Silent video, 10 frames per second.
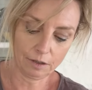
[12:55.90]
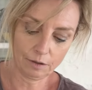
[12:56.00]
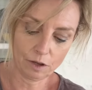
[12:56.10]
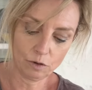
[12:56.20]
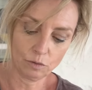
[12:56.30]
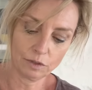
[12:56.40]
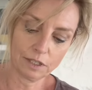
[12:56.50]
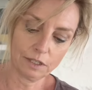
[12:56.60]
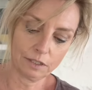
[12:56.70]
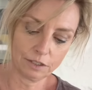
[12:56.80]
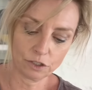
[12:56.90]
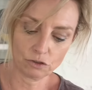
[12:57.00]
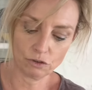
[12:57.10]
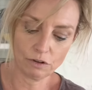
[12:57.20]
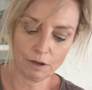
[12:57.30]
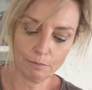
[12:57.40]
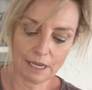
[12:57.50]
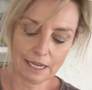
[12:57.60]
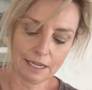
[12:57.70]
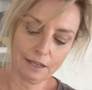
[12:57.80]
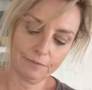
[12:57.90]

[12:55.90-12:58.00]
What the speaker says: old screwed up bag.